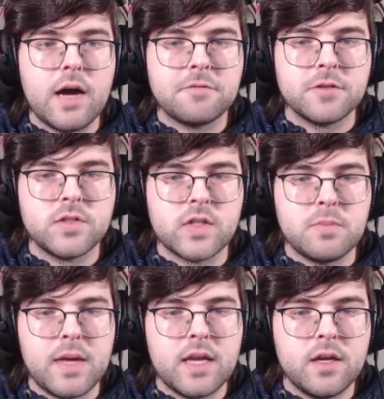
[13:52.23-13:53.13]
For 6
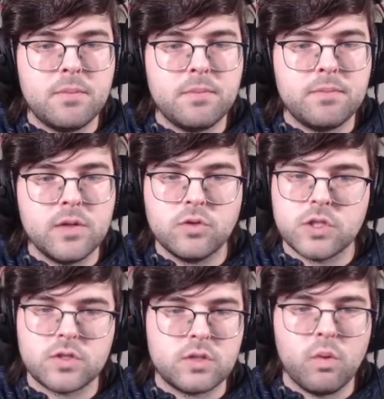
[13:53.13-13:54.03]
mana, you
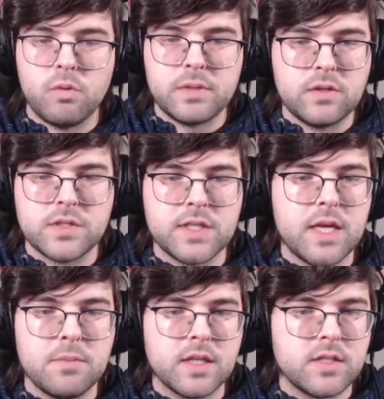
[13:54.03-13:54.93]
just won't be using
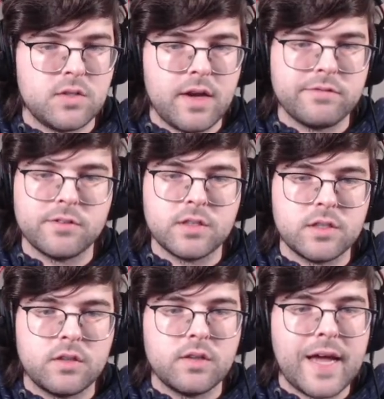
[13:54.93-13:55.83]
him unless you have really
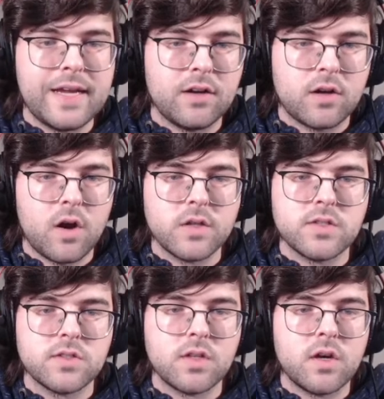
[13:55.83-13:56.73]
good gladiator cards
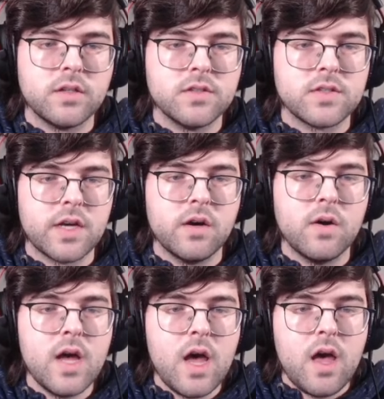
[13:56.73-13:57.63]
is all. And so
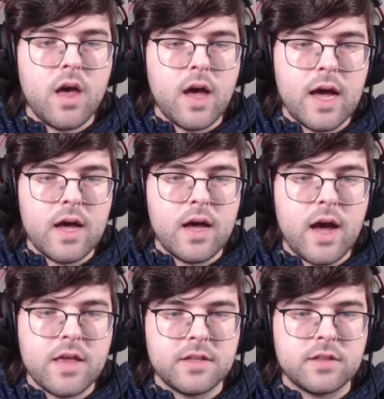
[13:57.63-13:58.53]

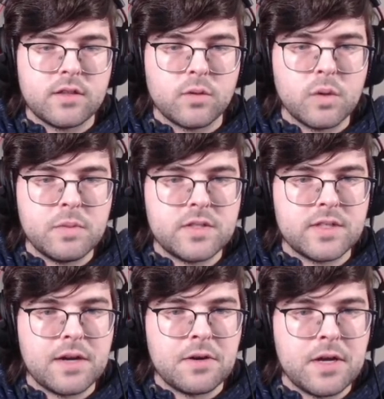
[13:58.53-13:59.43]
I think that there will be
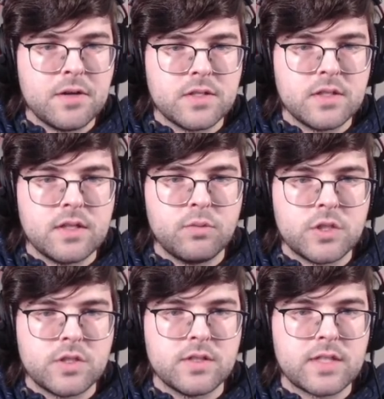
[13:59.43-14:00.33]
scenarios in
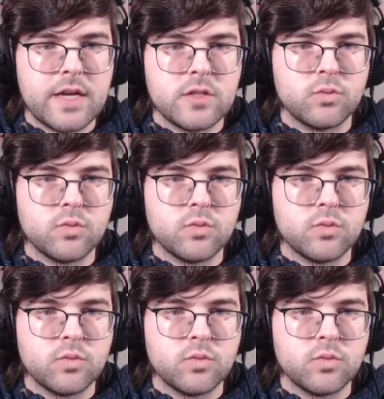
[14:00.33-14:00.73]
which this guy is